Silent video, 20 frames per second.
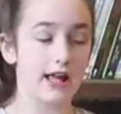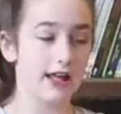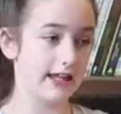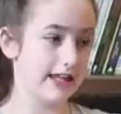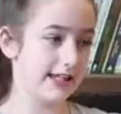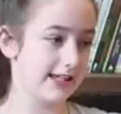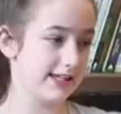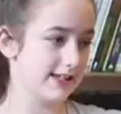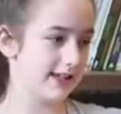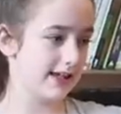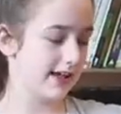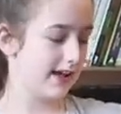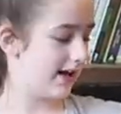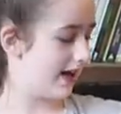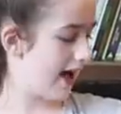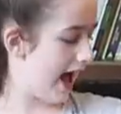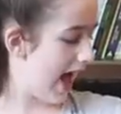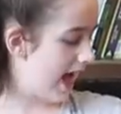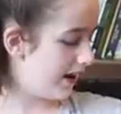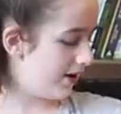he's.
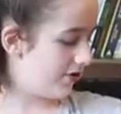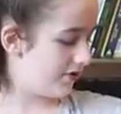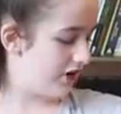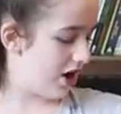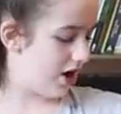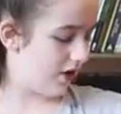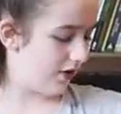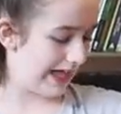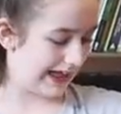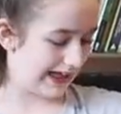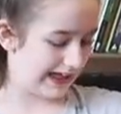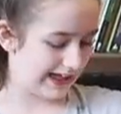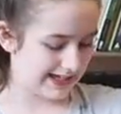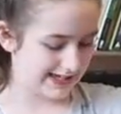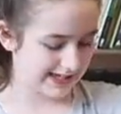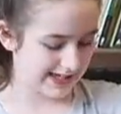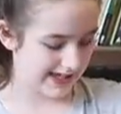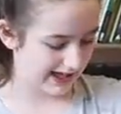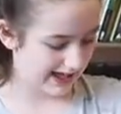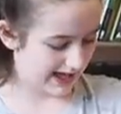I don't know. Like
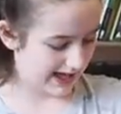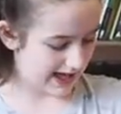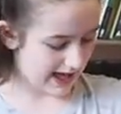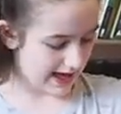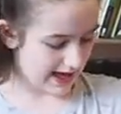he's like